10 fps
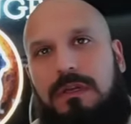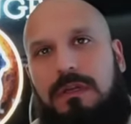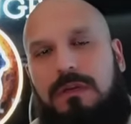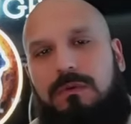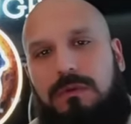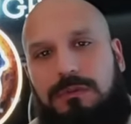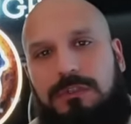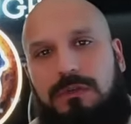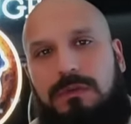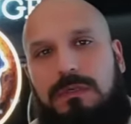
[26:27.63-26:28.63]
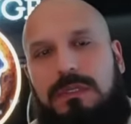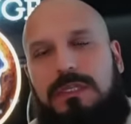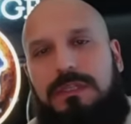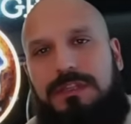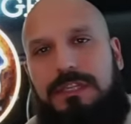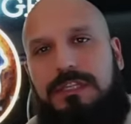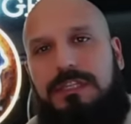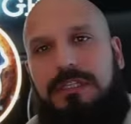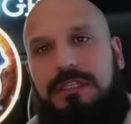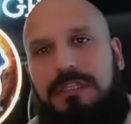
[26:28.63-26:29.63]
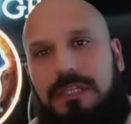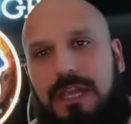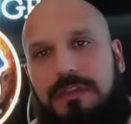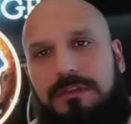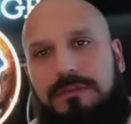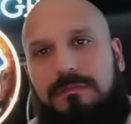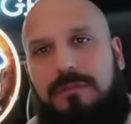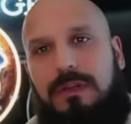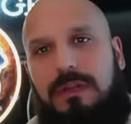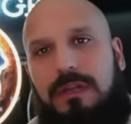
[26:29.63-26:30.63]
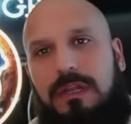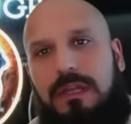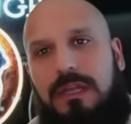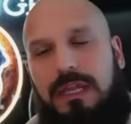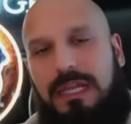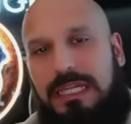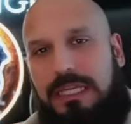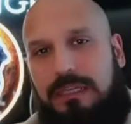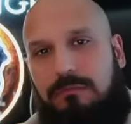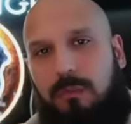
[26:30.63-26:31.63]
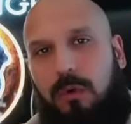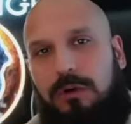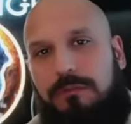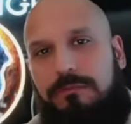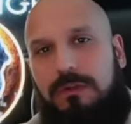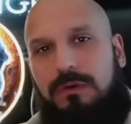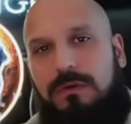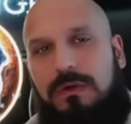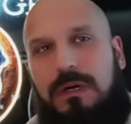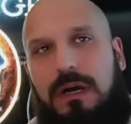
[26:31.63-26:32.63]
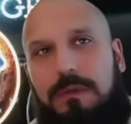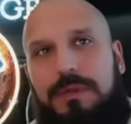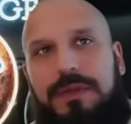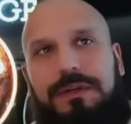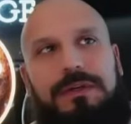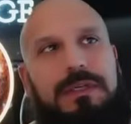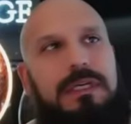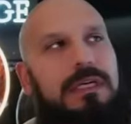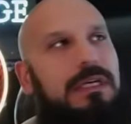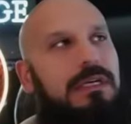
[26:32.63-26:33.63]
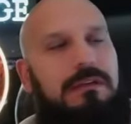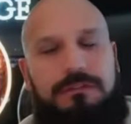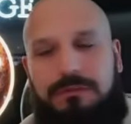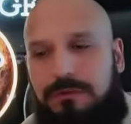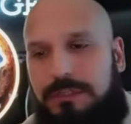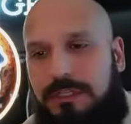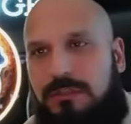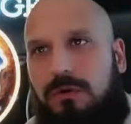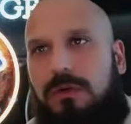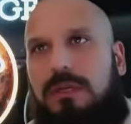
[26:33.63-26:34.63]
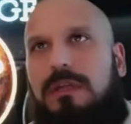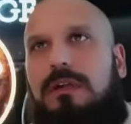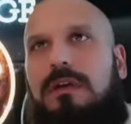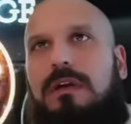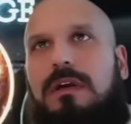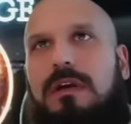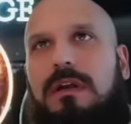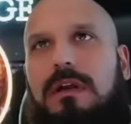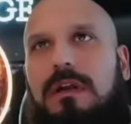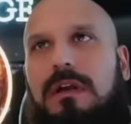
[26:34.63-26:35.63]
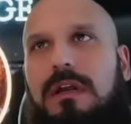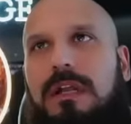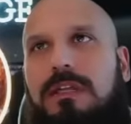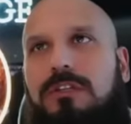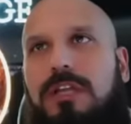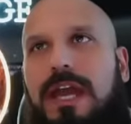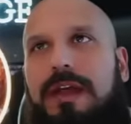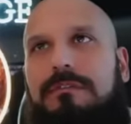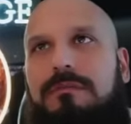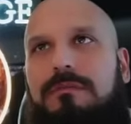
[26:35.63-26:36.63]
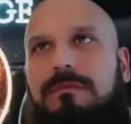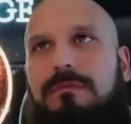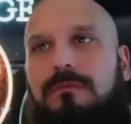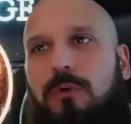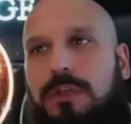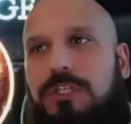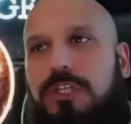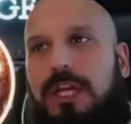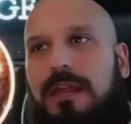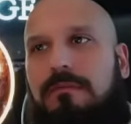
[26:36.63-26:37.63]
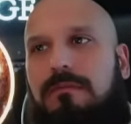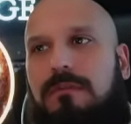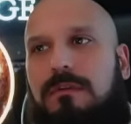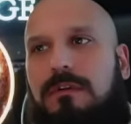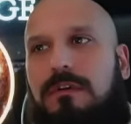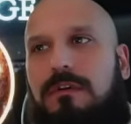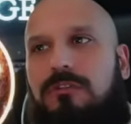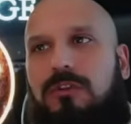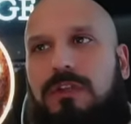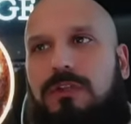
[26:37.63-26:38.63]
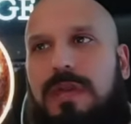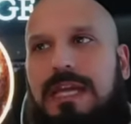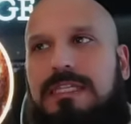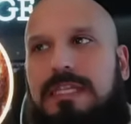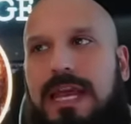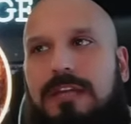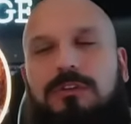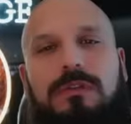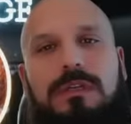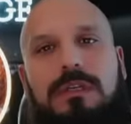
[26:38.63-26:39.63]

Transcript: We will do this together and get more of you up here through the Discord, in chat, voice chat, so that you guys can actually